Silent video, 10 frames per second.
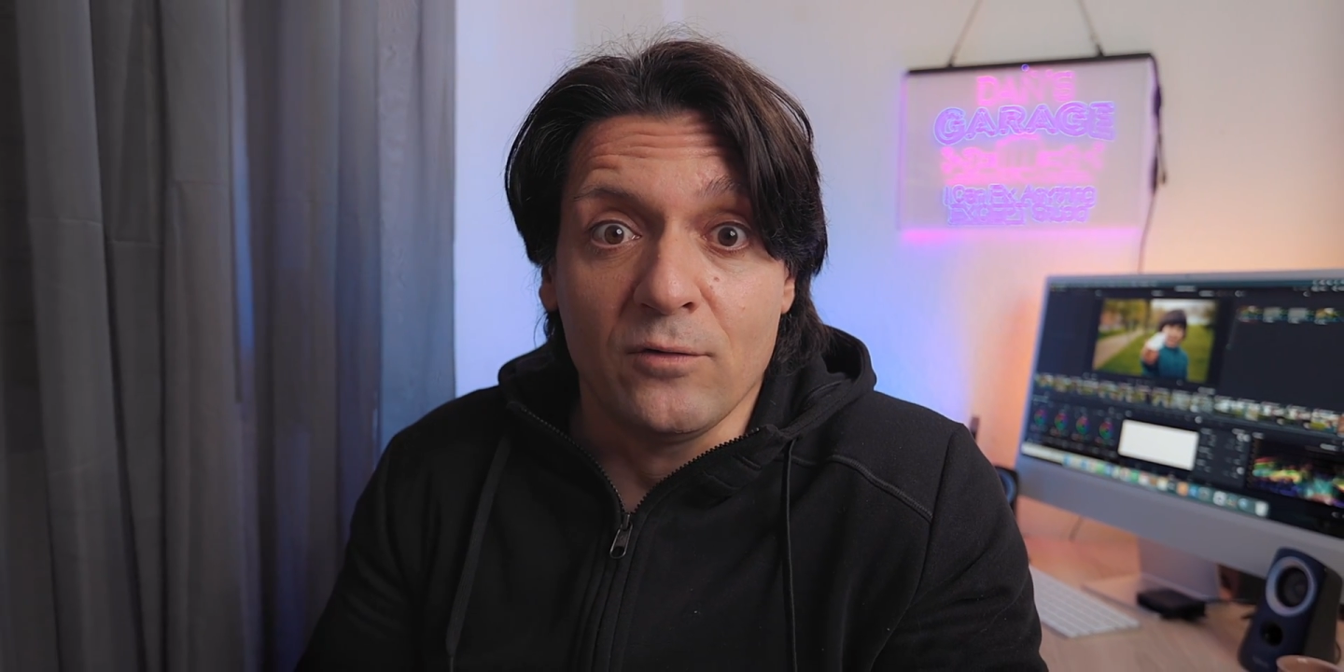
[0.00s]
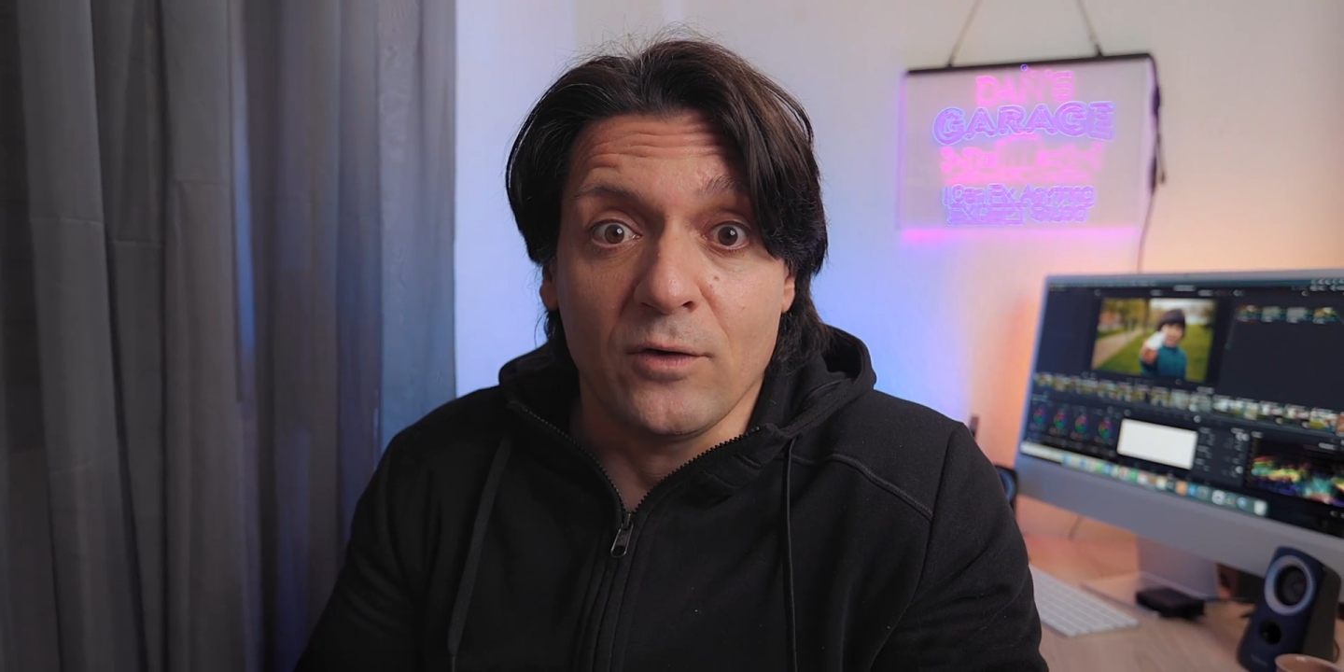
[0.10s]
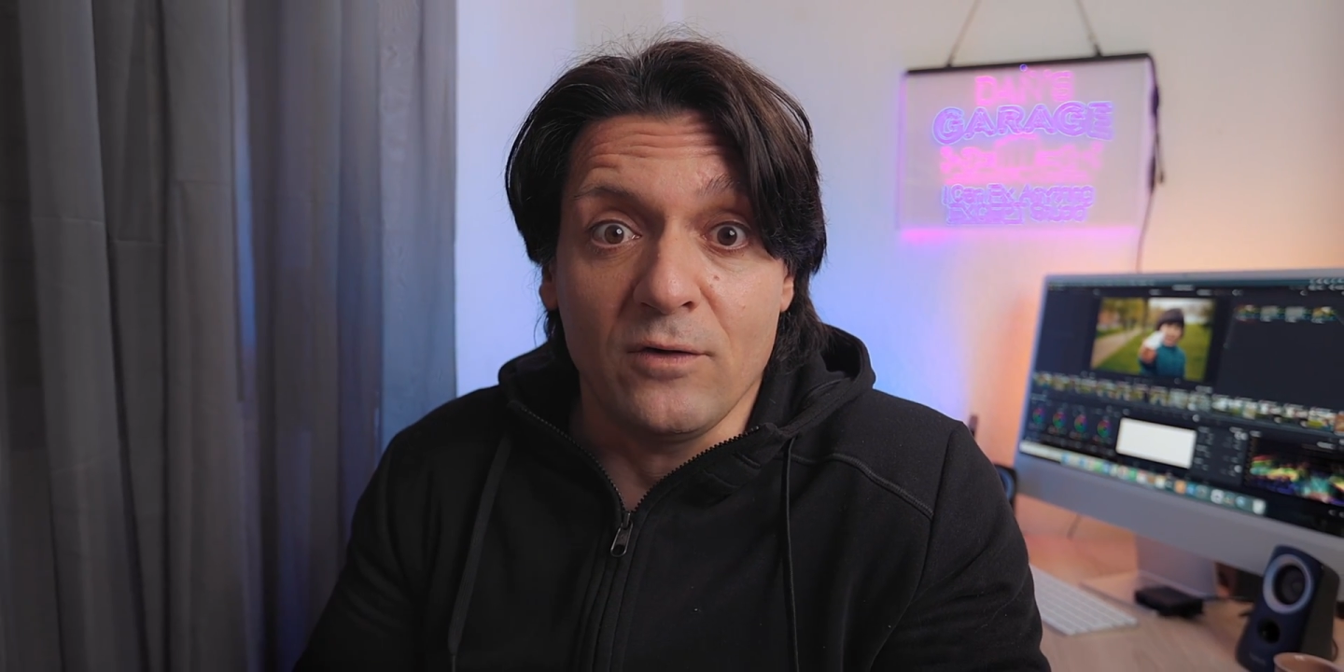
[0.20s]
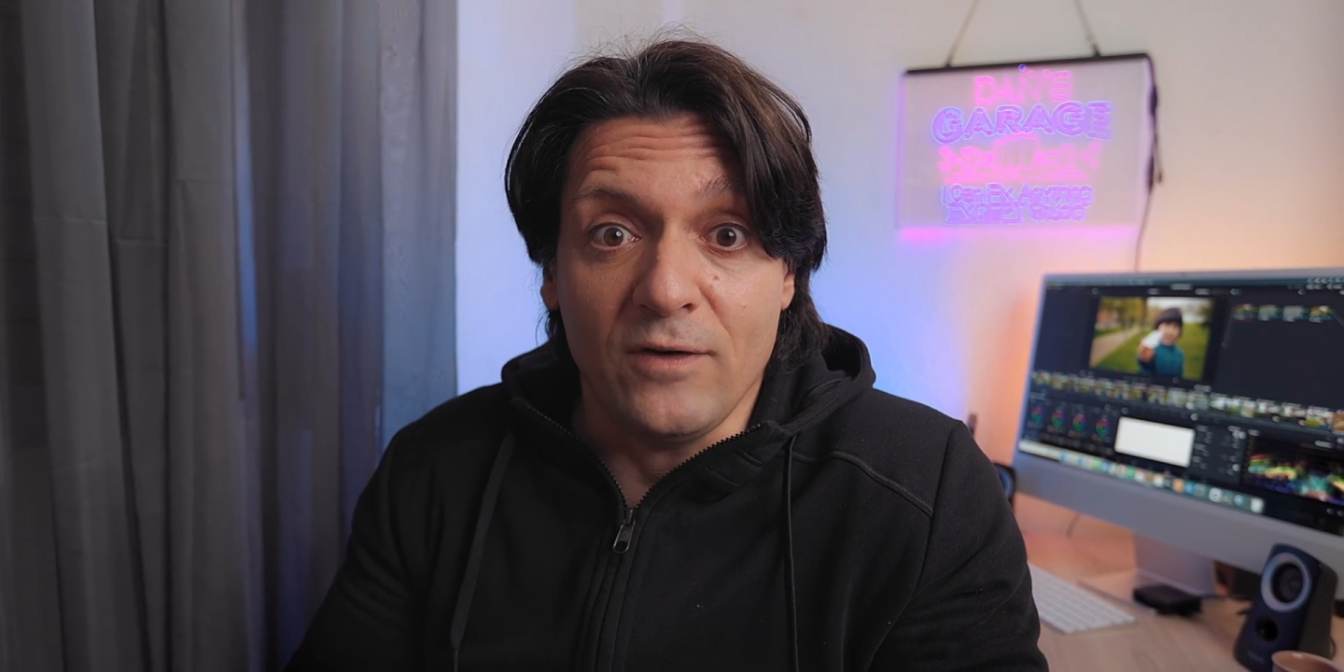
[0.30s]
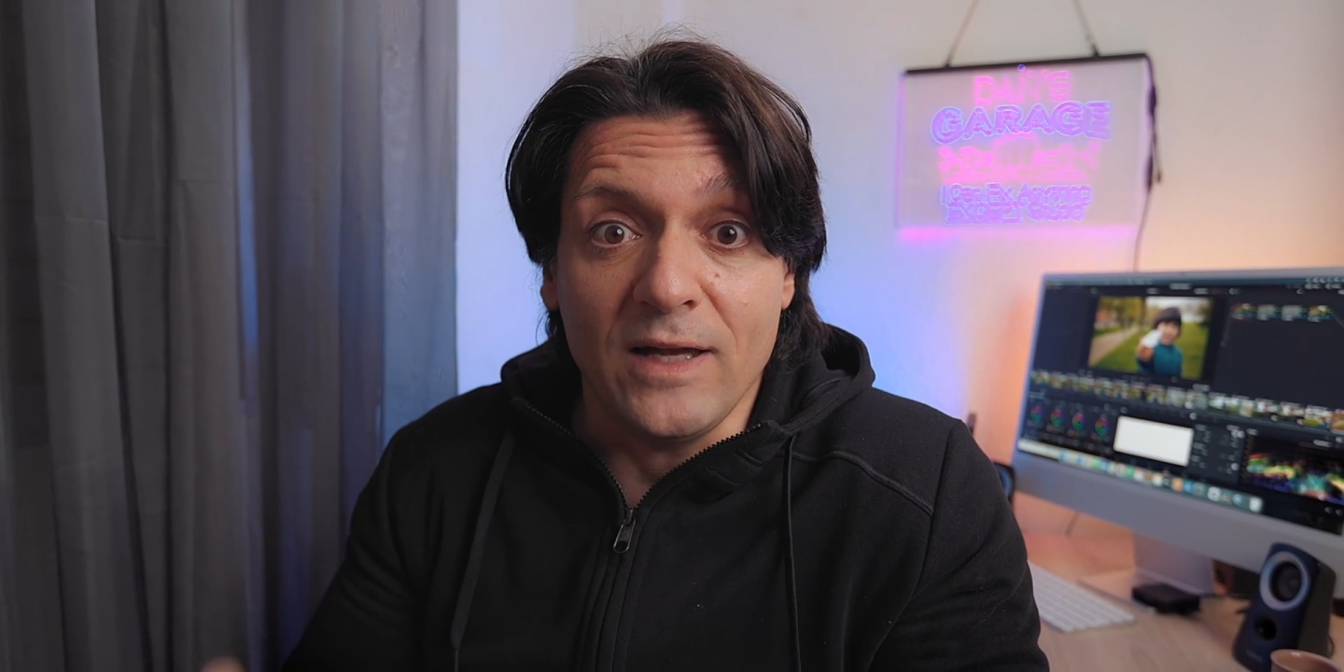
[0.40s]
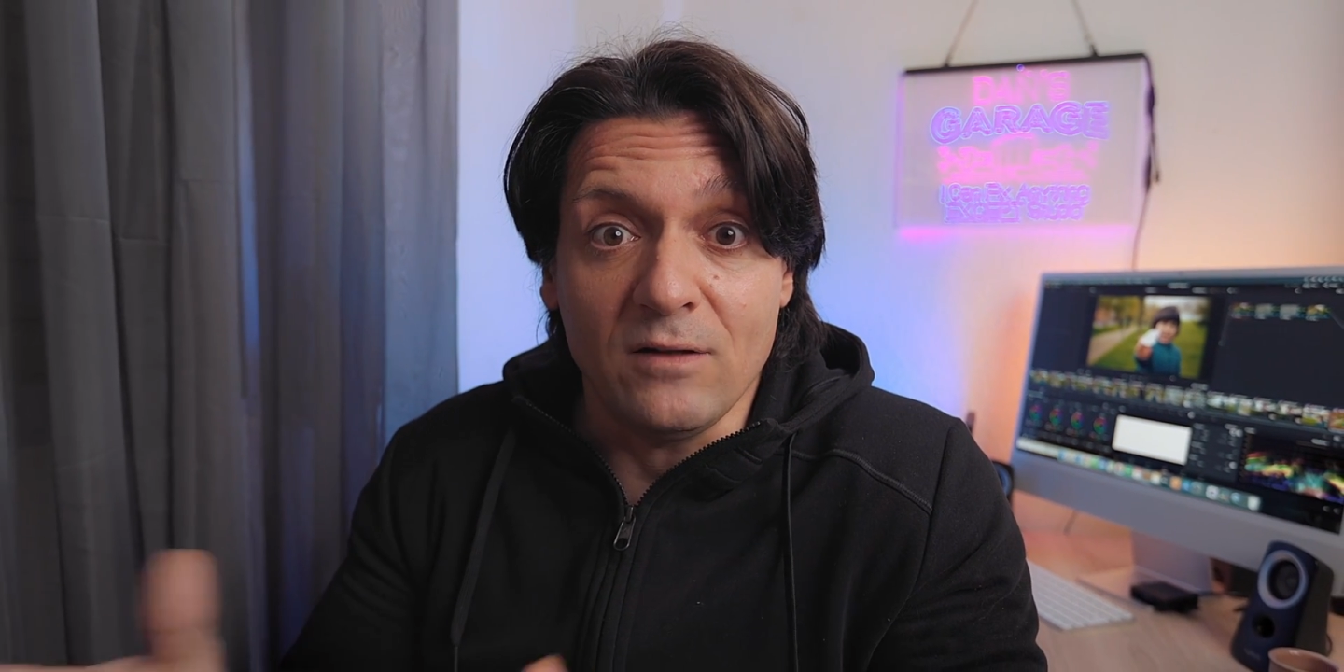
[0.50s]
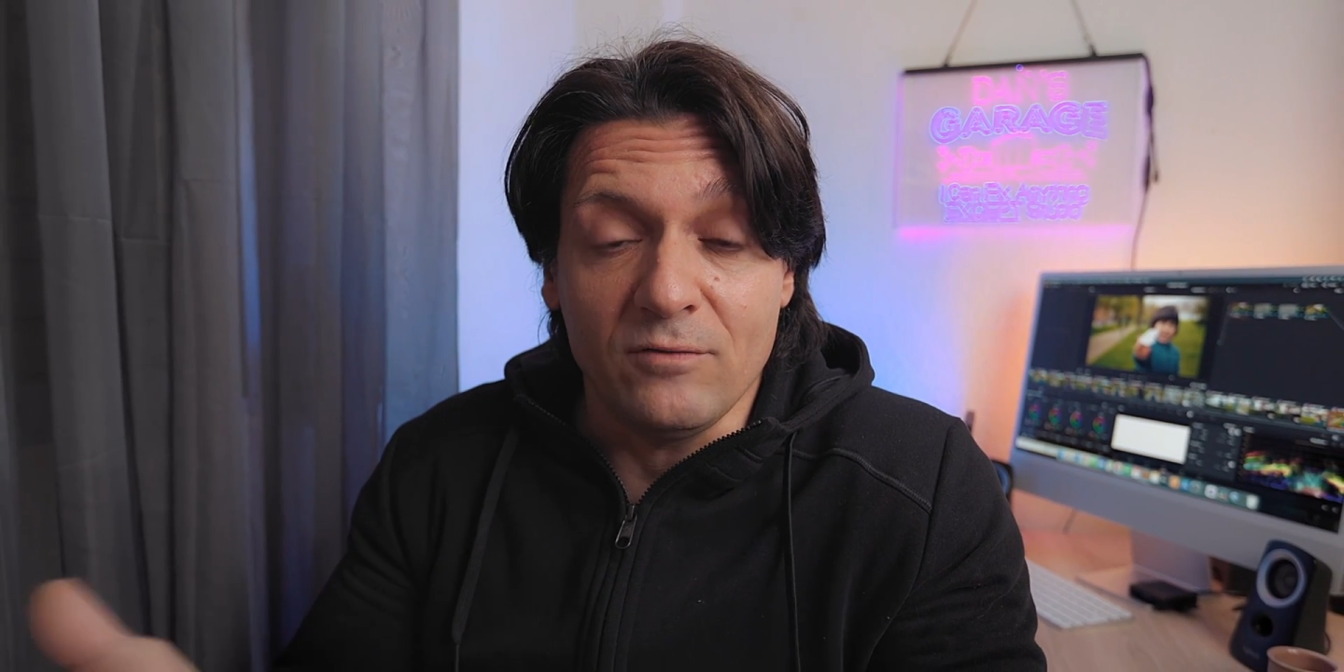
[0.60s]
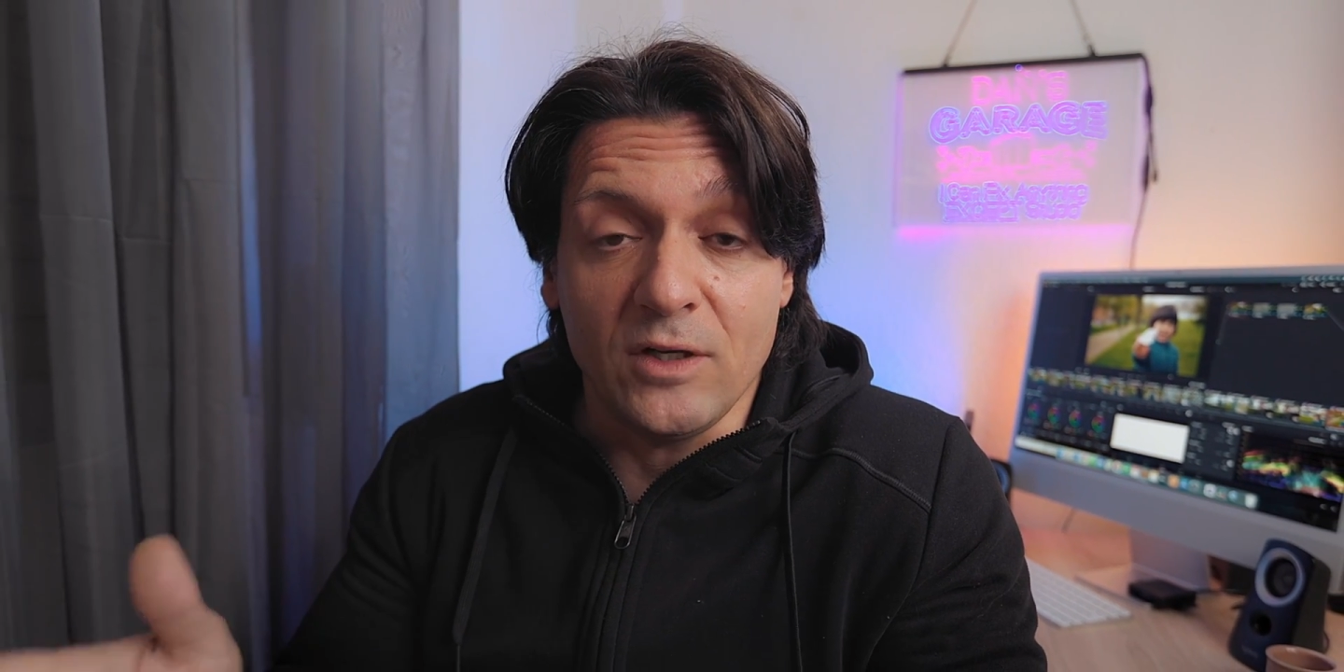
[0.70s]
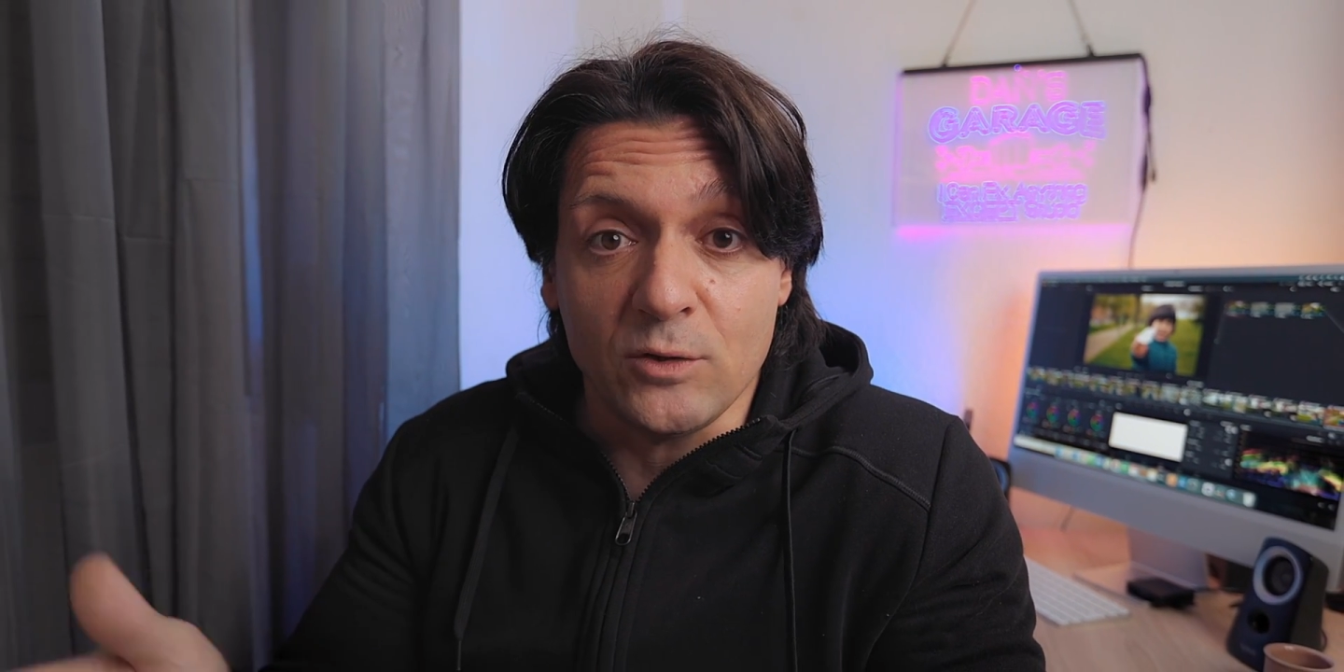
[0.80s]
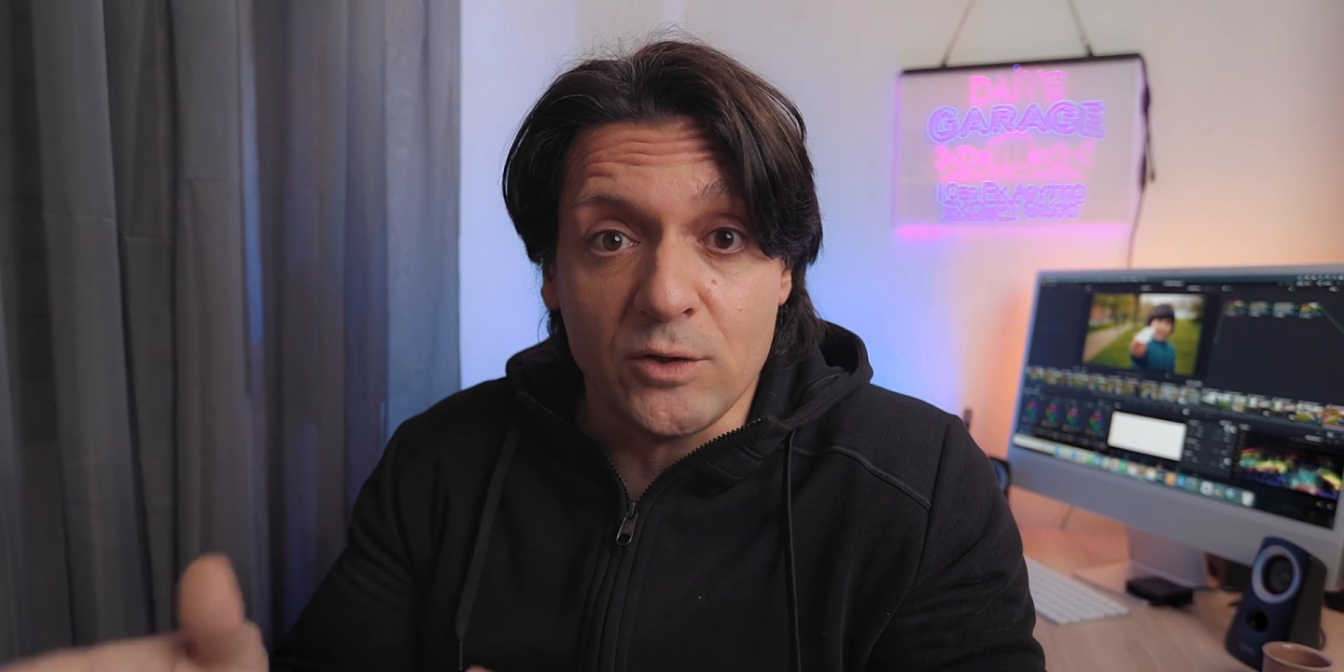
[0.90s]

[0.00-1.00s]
for the final video